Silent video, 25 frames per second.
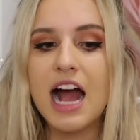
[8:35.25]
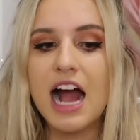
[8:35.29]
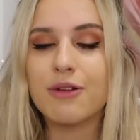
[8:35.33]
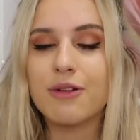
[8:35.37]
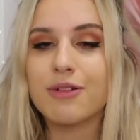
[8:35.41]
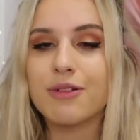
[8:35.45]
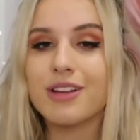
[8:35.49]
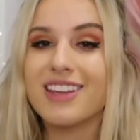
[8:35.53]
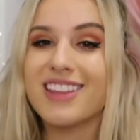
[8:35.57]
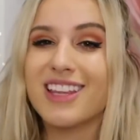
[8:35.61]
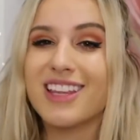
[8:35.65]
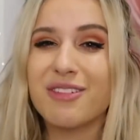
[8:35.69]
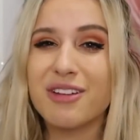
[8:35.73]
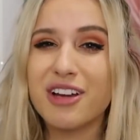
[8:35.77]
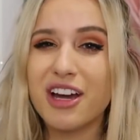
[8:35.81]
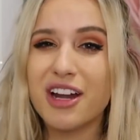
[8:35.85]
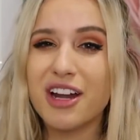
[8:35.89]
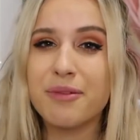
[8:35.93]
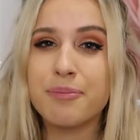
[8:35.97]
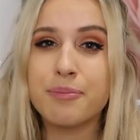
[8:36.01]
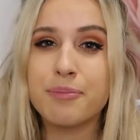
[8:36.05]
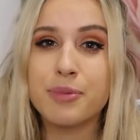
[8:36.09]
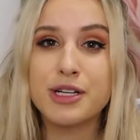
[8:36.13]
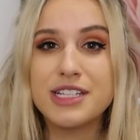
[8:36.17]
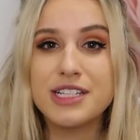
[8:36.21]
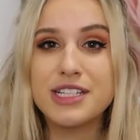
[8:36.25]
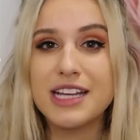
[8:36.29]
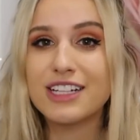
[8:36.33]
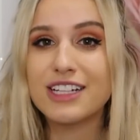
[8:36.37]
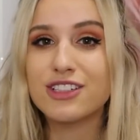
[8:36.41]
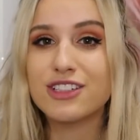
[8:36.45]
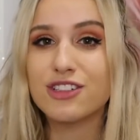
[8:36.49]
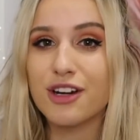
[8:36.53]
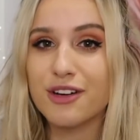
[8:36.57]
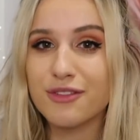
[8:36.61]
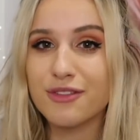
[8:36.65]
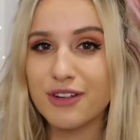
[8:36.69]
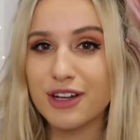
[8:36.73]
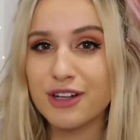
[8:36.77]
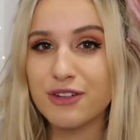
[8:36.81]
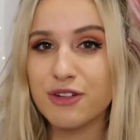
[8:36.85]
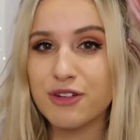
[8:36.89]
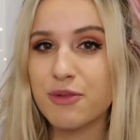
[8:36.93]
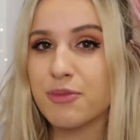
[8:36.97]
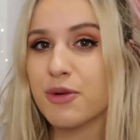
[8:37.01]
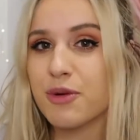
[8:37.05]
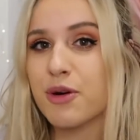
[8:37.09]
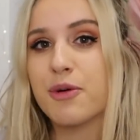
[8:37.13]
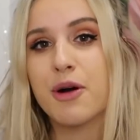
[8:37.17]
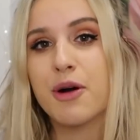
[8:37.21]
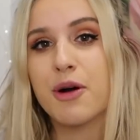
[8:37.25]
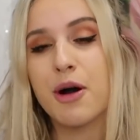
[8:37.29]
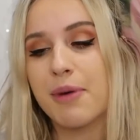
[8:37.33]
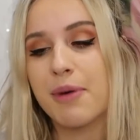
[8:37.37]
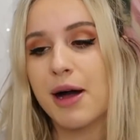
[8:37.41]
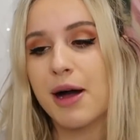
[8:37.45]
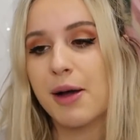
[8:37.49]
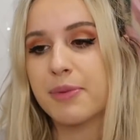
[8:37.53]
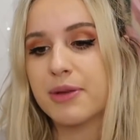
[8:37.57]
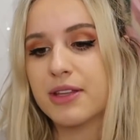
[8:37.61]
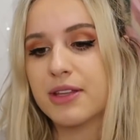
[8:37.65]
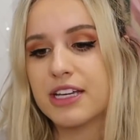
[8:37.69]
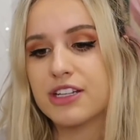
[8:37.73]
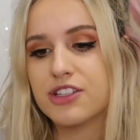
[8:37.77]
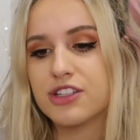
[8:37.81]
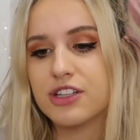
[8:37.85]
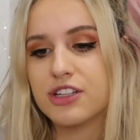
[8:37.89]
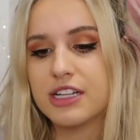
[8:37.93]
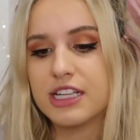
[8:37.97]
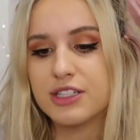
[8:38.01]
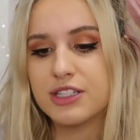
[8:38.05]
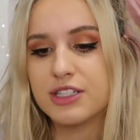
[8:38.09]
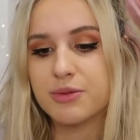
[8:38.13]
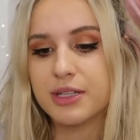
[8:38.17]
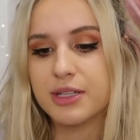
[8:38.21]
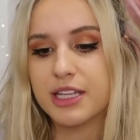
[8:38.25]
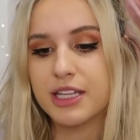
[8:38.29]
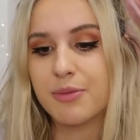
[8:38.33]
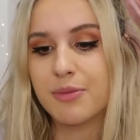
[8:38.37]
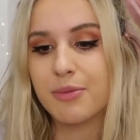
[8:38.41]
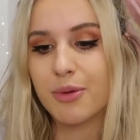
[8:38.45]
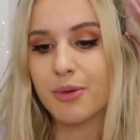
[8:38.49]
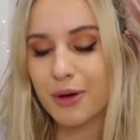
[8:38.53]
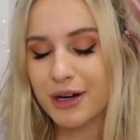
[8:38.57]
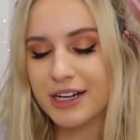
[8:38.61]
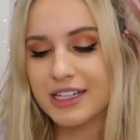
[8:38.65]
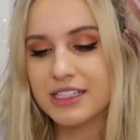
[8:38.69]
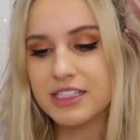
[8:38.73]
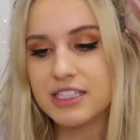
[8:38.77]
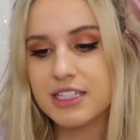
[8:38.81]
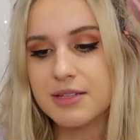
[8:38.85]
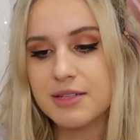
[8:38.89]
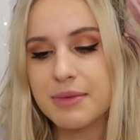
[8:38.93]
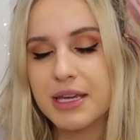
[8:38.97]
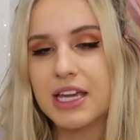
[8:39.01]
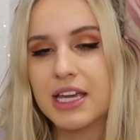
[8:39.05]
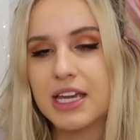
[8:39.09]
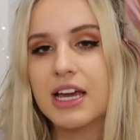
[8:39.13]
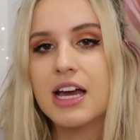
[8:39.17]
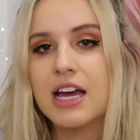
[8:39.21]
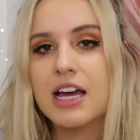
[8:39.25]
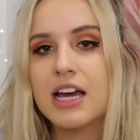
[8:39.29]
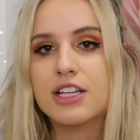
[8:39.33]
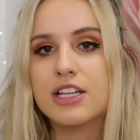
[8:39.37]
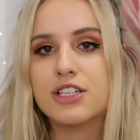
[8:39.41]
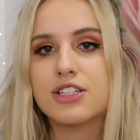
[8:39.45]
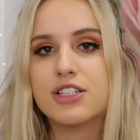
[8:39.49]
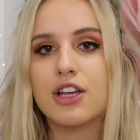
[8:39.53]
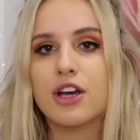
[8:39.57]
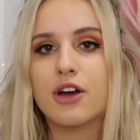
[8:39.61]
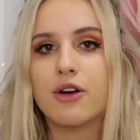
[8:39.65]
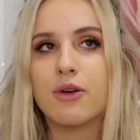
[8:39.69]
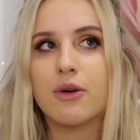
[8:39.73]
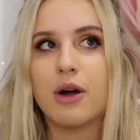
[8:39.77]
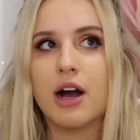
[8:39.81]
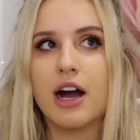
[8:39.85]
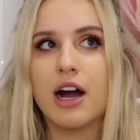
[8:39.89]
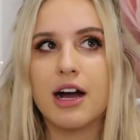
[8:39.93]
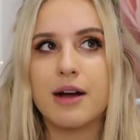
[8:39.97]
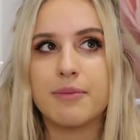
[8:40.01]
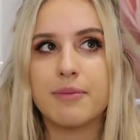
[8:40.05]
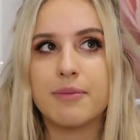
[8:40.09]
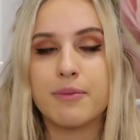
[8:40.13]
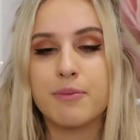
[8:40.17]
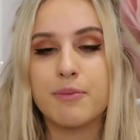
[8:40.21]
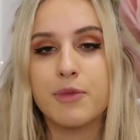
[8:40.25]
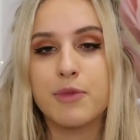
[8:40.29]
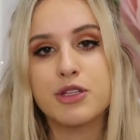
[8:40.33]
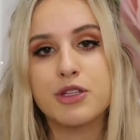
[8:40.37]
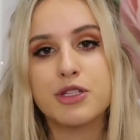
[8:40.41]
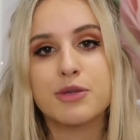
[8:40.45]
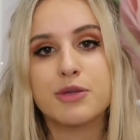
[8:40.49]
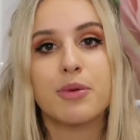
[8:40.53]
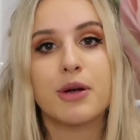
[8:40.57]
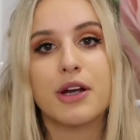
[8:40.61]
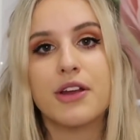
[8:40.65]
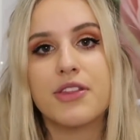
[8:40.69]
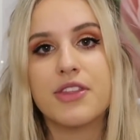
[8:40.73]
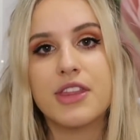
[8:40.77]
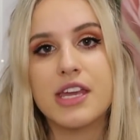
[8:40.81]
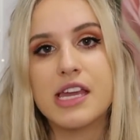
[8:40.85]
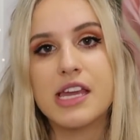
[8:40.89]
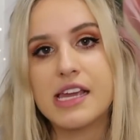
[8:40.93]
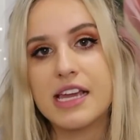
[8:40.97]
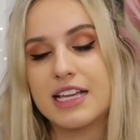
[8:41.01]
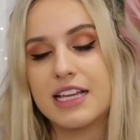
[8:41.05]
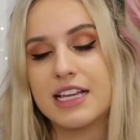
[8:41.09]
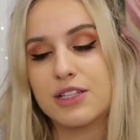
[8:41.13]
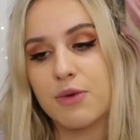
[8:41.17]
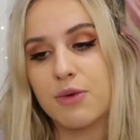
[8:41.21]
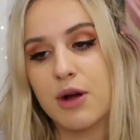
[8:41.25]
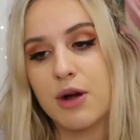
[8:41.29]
I really think we got to protect our vulnerable population. It's really important to me. So most important thing is